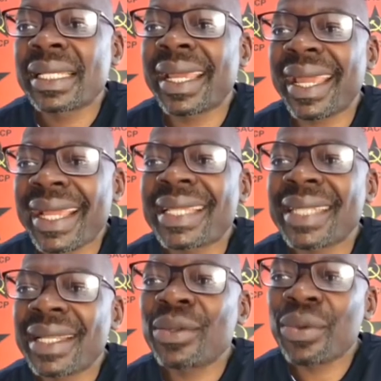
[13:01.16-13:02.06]
the
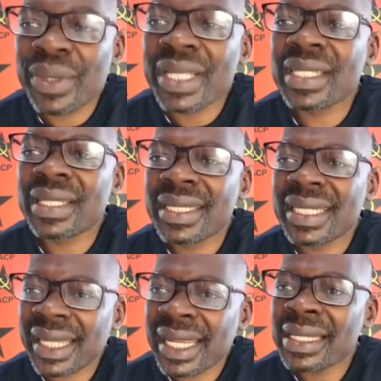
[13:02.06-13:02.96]
extent to which
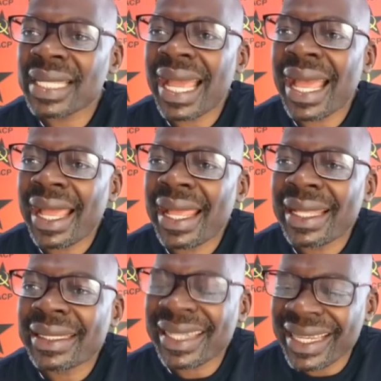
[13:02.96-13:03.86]

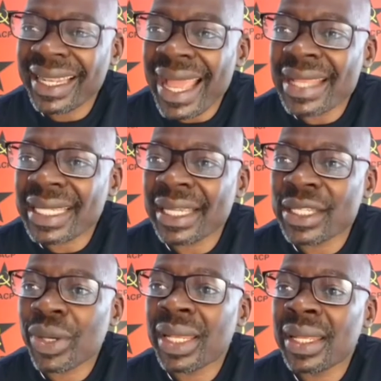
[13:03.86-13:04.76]
the rail lines
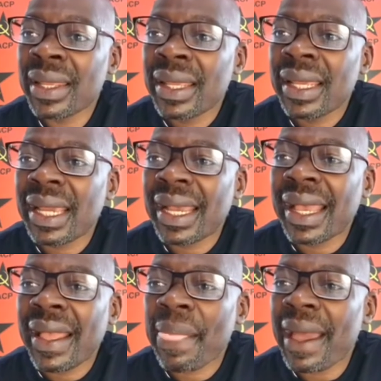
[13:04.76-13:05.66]
actually
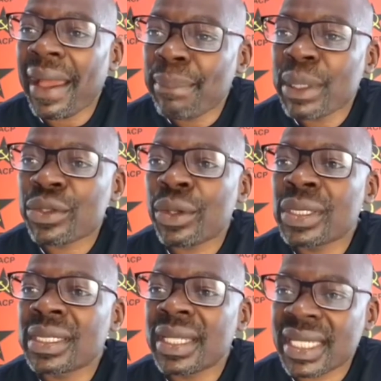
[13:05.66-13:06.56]
have been
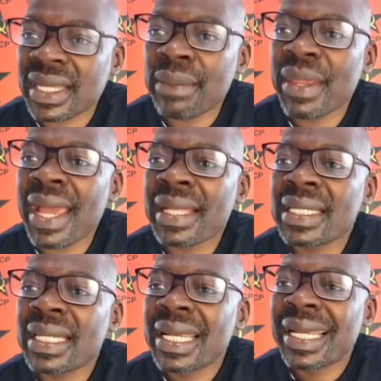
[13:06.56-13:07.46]
sold in the
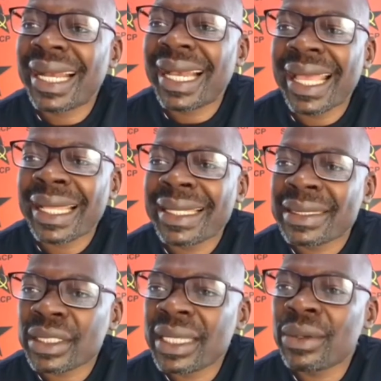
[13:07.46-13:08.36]
scrapyards, the
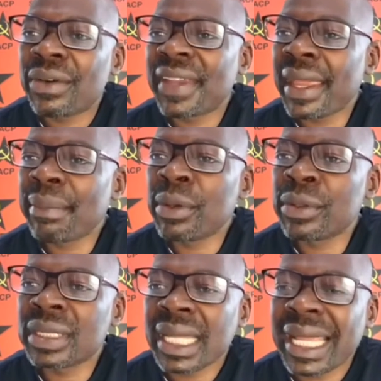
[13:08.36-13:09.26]
stealing of
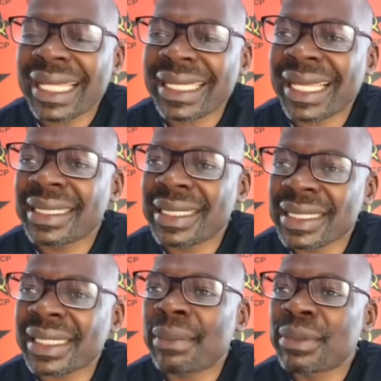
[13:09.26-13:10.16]
cables that
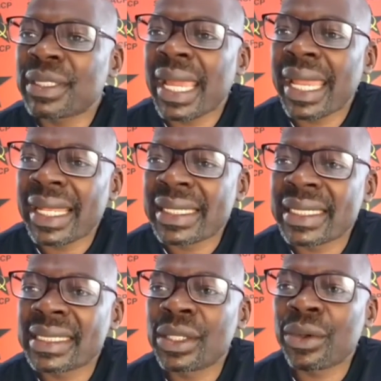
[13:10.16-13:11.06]
disrupt
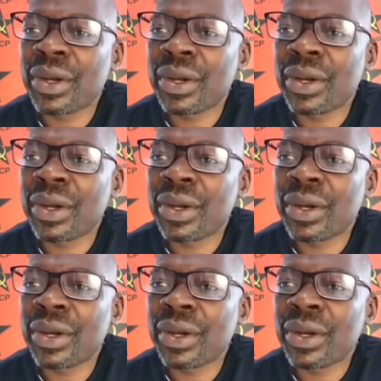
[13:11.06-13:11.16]
electricity